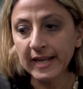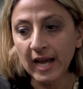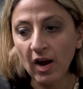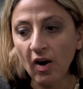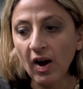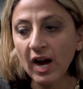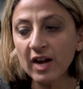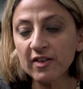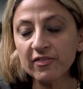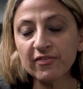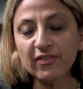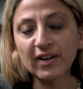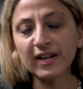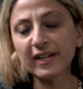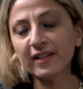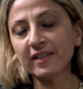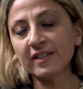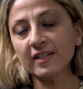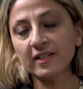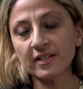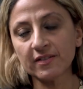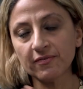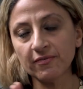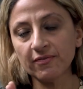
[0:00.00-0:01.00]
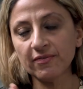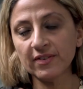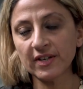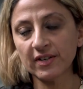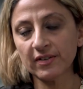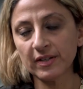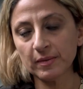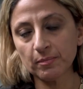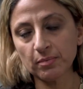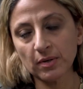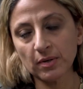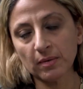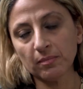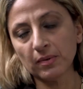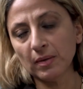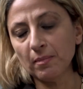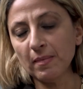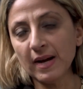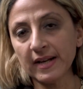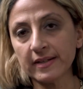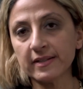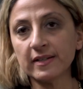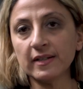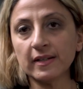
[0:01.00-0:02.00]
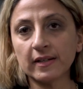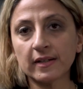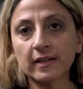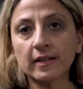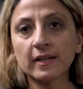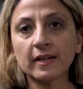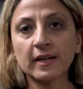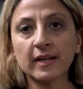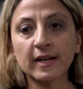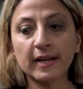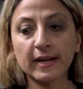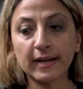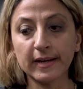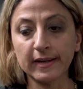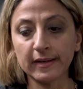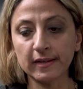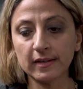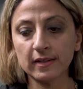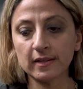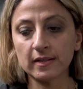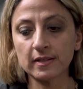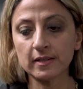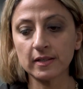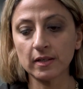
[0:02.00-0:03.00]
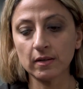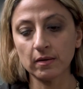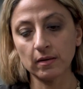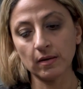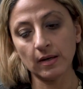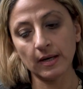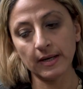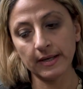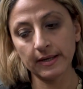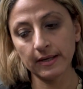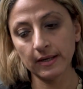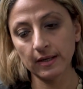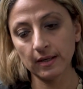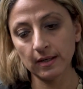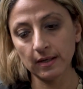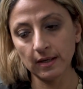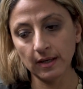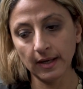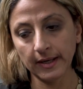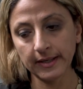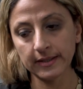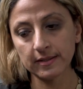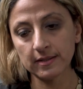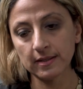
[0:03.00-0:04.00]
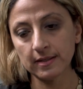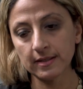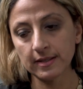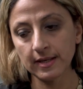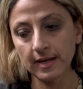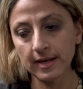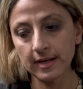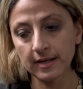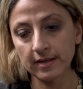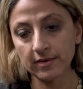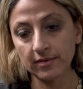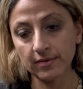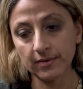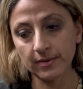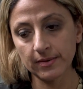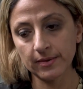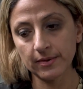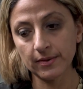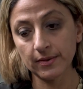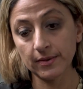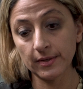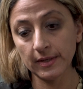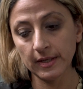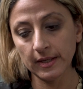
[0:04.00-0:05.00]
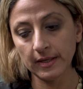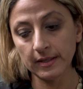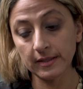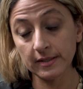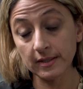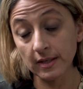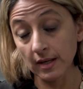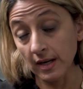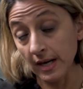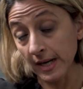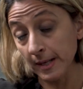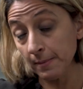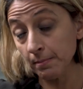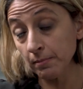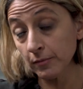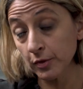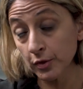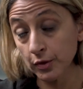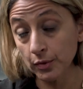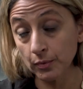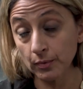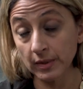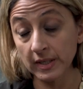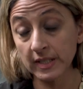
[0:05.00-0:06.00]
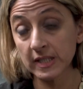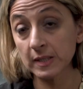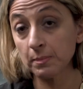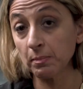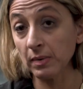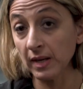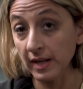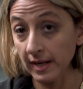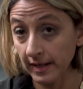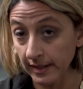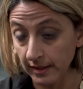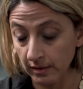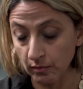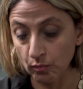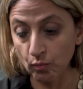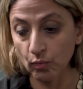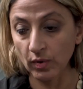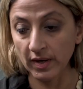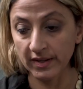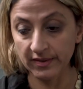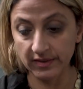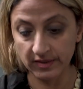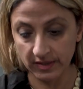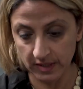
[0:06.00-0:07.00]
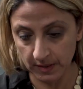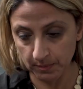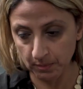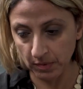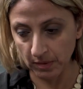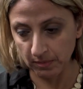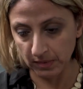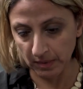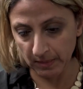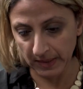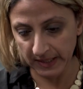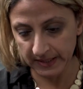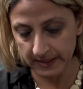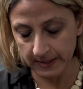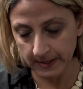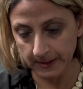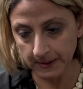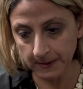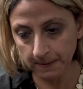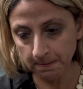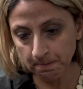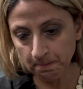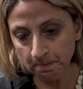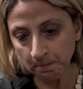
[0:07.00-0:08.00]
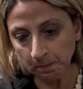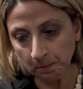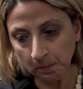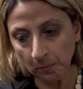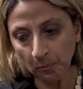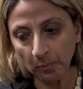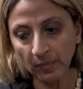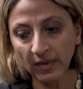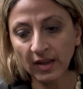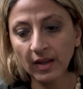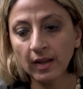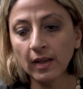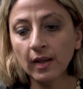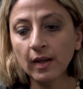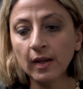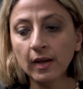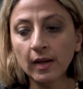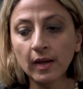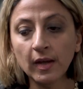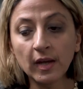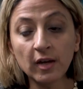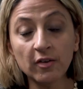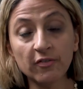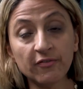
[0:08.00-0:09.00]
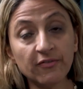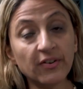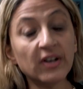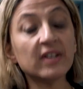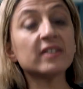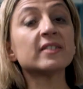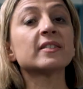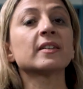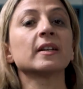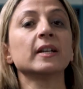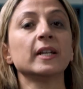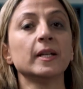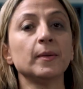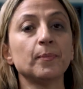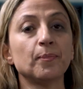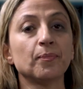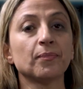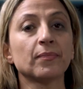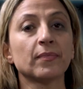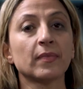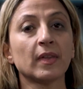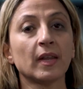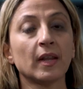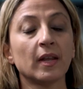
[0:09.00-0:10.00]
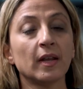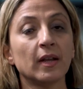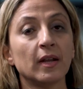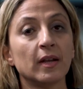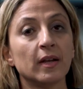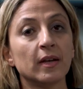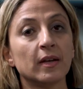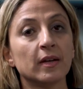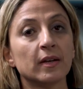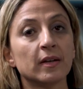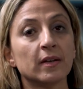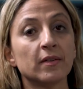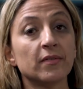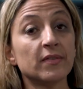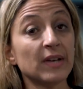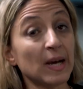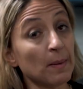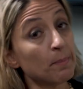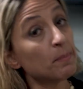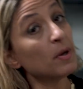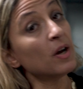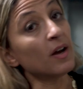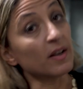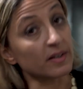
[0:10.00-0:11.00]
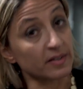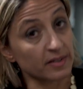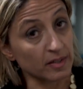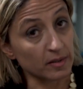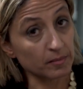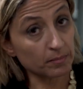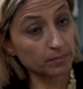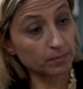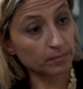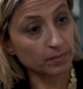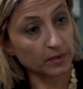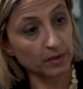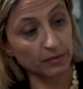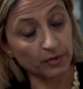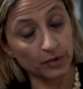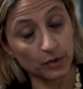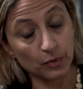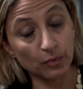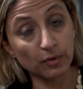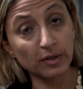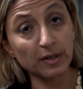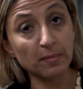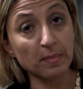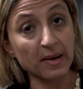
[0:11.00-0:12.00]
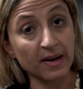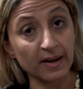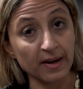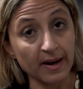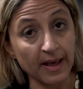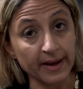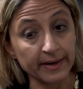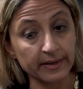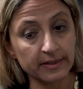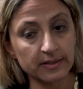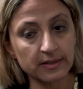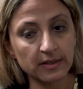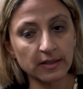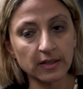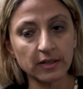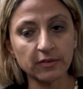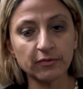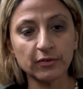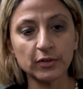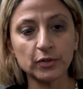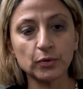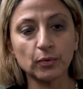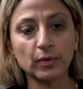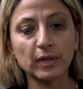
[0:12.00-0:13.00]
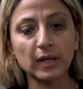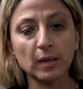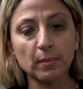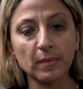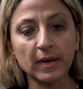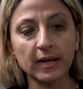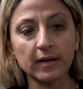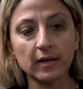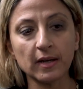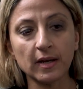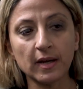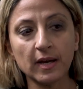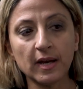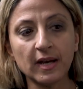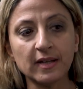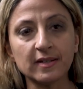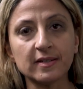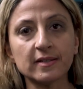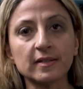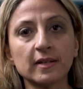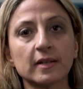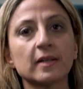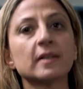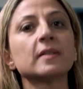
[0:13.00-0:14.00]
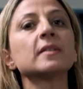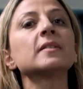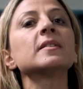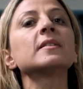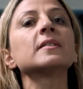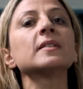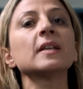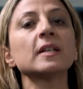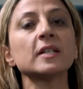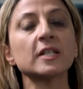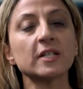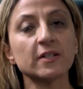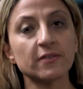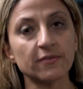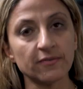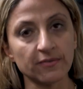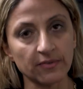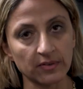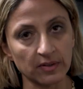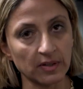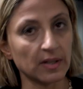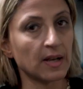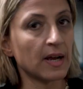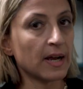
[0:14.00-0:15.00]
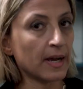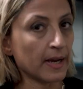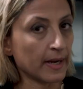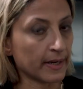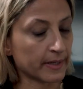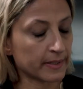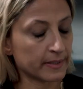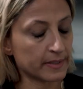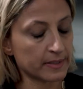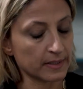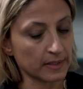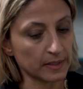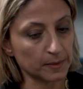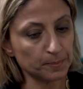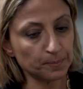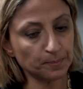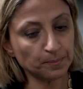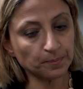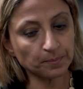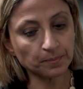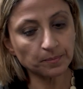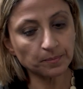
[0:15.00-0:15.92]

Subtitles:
Now, I find this very problematic, and so I like to take the time to explain why this is problematic. Firstly, that person, if we're talking about an actor, if we're talking about a successful actor,